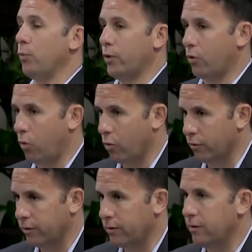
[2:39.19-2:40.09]

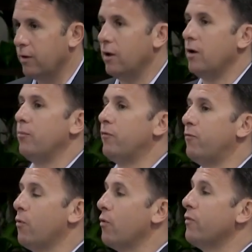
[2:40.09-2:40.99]
recorded
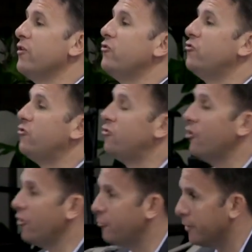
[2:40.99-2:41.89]
before the
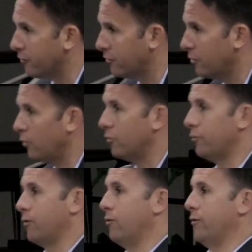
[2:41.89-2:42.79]
judgment
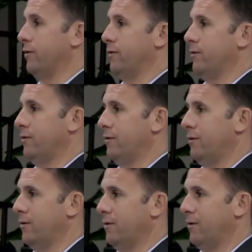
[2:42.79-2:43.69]
was recorded?
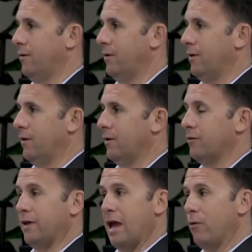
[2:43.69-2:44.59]

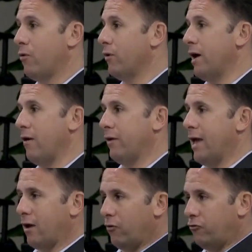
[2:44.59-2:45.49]
You can't record it out. You
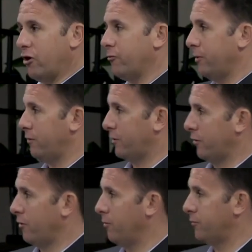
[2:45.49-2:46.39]
can't go judgment,
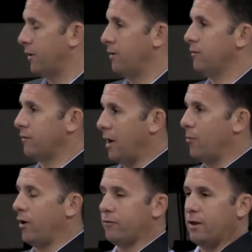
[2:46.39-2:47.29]
declared homestead.
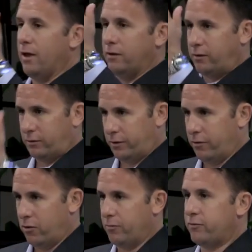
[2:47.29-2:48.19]
Time-wise,
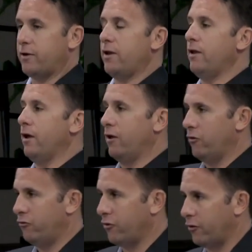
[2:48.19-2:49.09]
declared homestead,
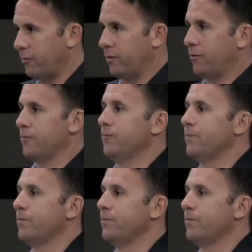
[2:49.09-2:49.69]
judgment.